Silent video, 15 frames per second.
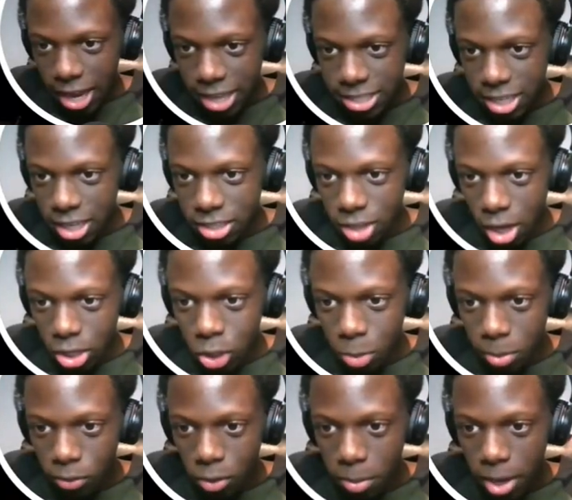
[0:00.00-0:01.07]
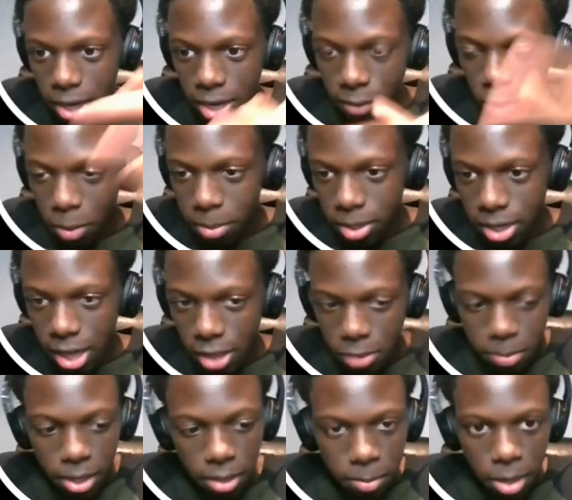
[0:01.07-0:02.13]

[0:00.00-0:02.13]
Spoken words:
guess I could talk to you before my inevitable death by the